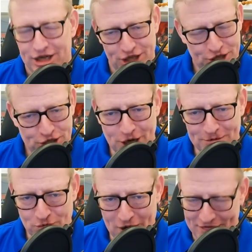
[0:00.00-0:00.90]
to
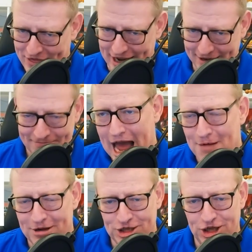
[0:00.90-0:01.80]
determine one thing: how
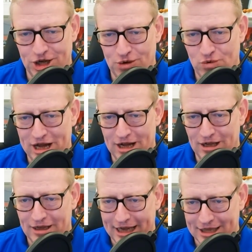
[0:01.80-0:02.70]
much
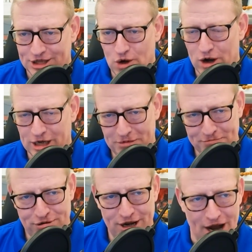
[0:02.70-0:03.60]
goodwill is going to be
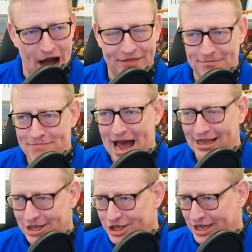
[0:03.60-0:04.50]
put on the
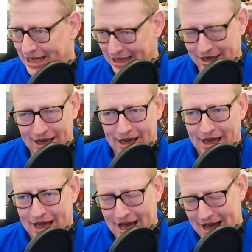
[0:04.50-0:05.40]
balance sheet
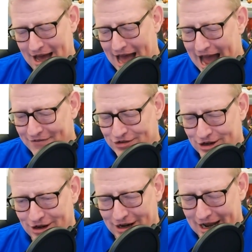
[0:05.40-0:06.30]

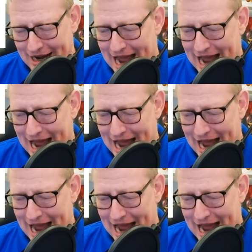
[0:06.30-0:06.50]
after an